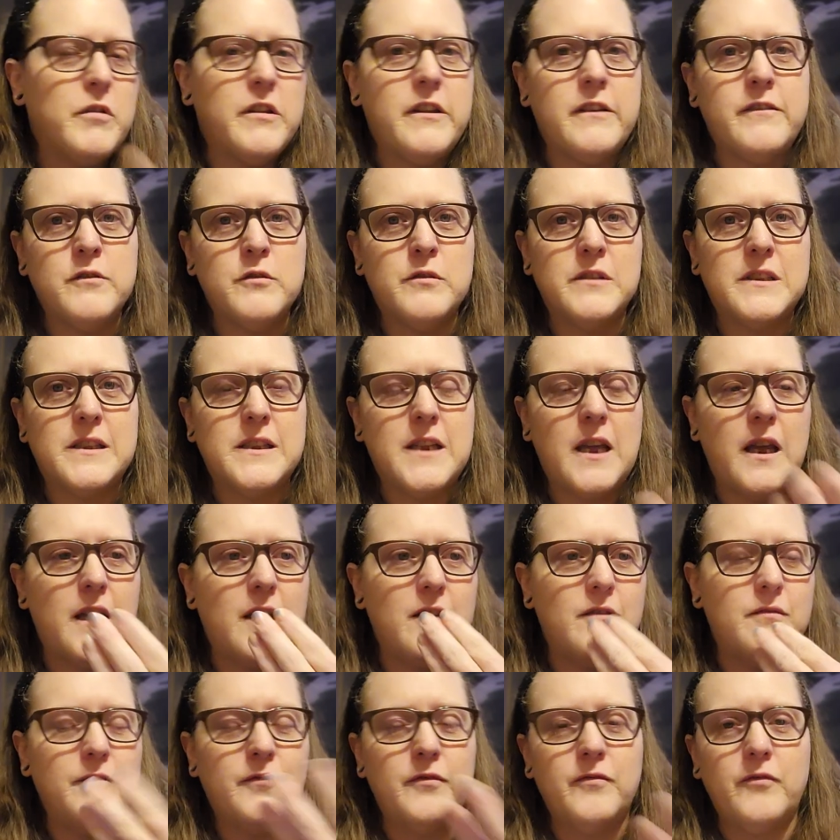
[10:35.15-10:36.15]
believe it was
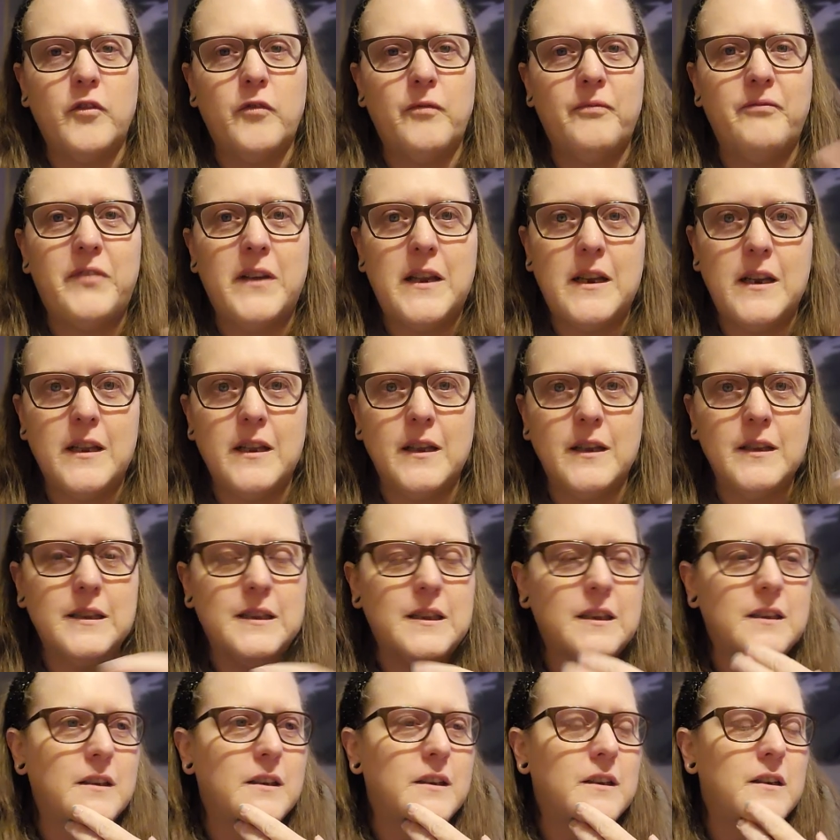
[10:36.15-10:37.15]
Dave
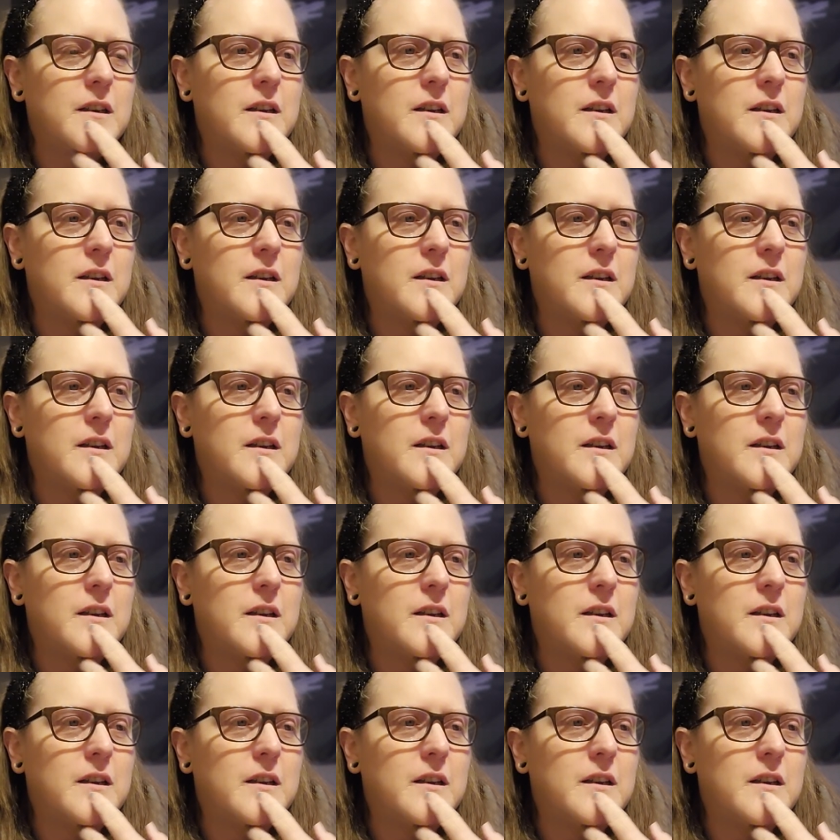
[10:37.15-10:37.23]
Phoenix